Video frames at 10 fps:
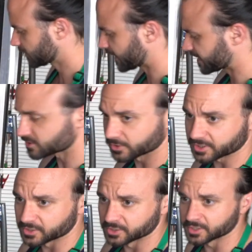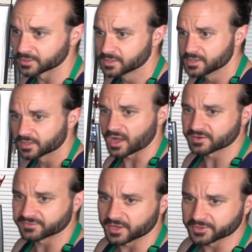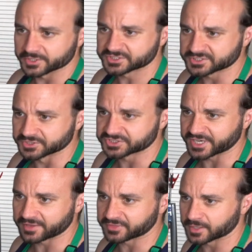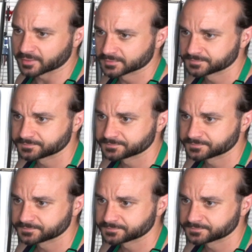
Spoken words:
Eggs are looking good. Godfather, are you still in the chat there?